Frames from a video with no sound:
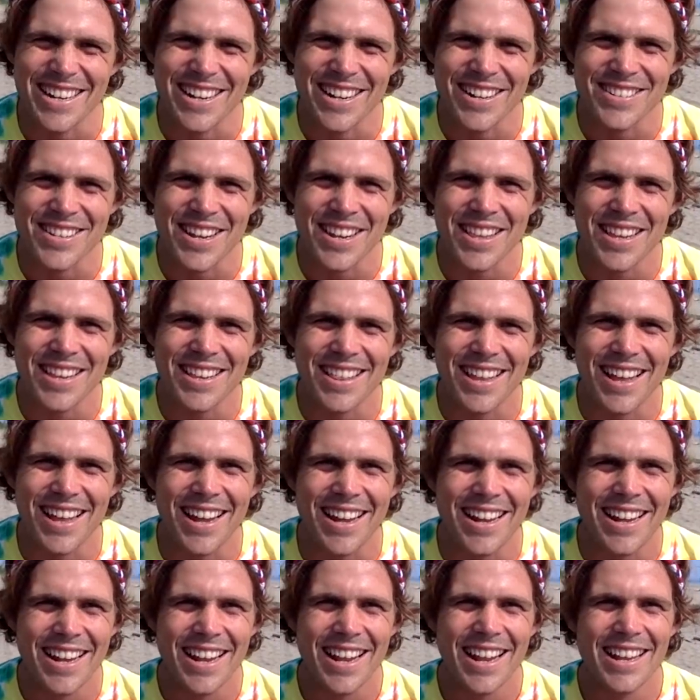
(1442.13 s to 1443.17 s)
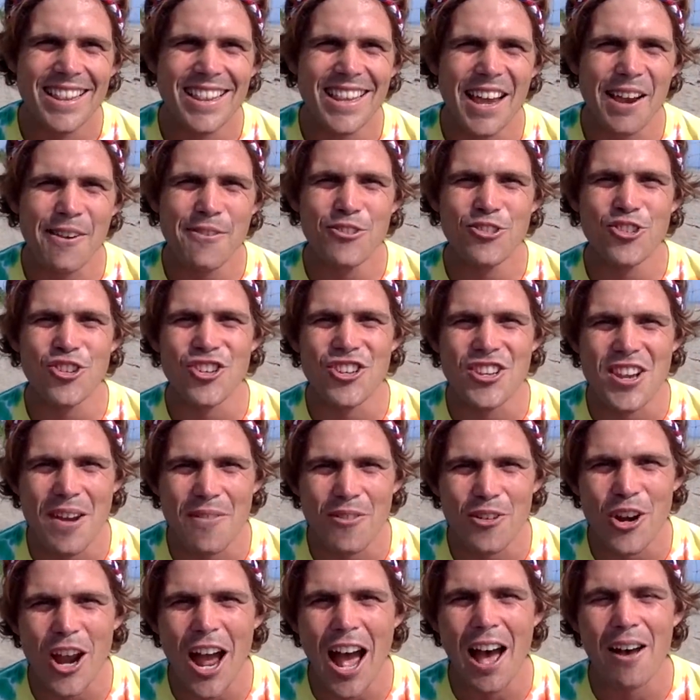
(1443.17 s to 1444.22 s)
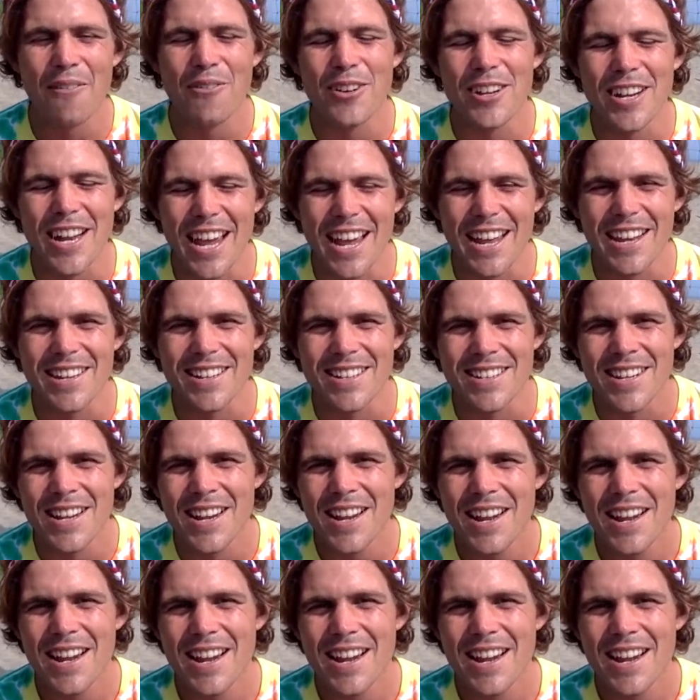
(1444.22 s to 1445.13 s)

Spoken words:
because I think that life should never have an end.